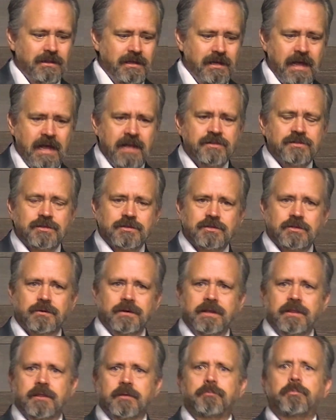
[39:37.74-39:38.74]
The answers
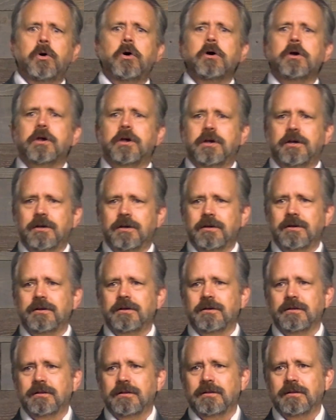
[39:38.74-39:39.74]
are in the book
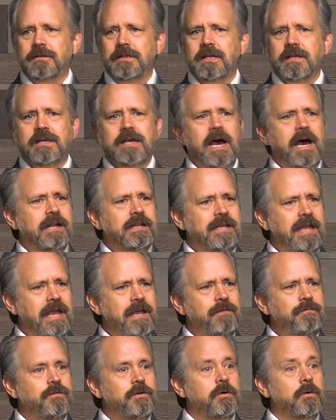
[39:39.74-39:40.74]
that God
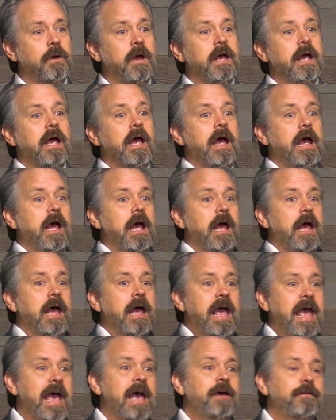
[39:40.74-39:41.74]
gave you.
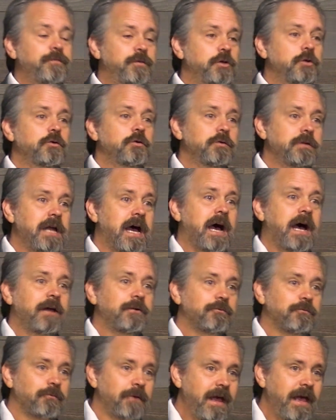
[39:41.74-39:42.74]
Have you
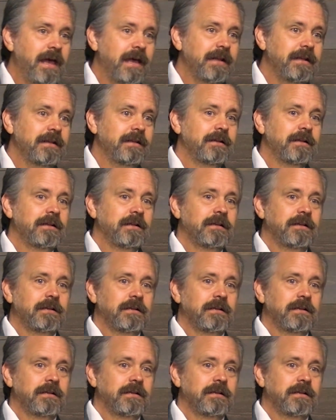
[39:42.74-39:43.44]
not read?